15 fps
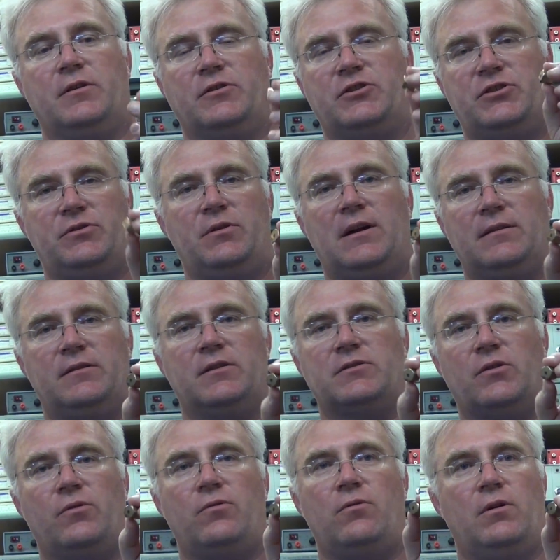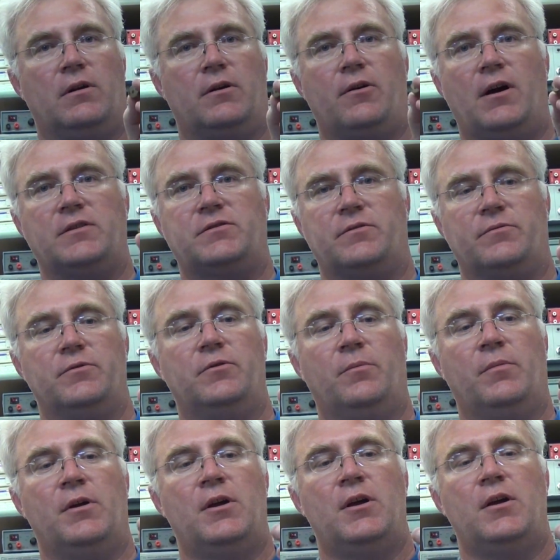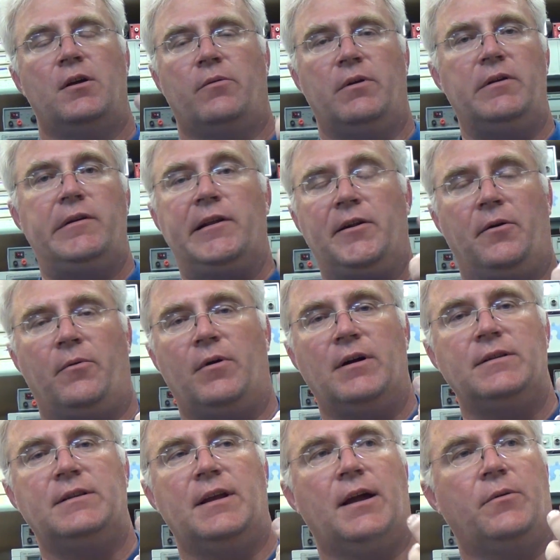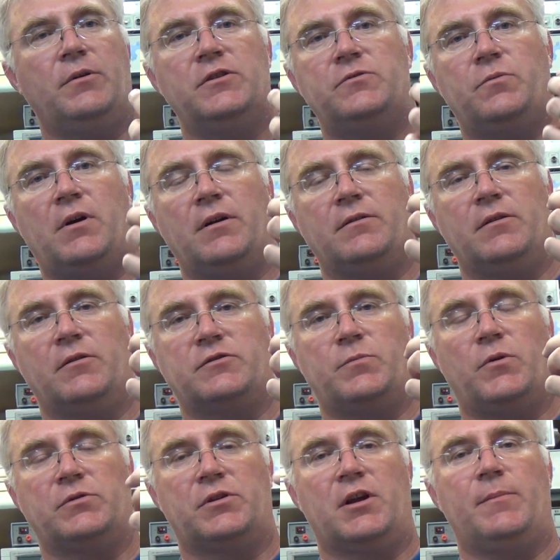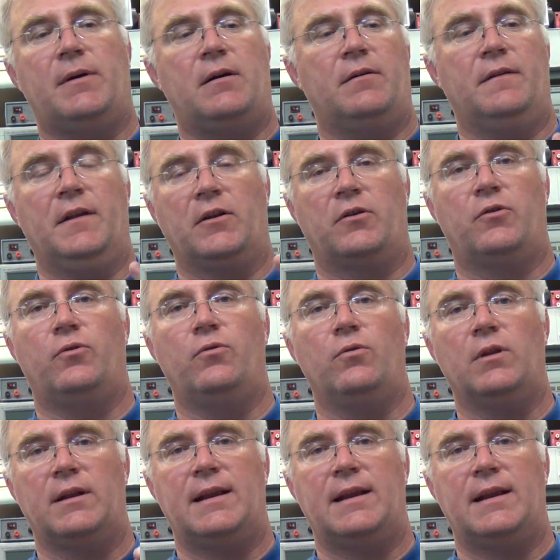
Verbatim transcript: and shoot out this hole across the room. We really don't want that. We just want the smoke to come out and then cool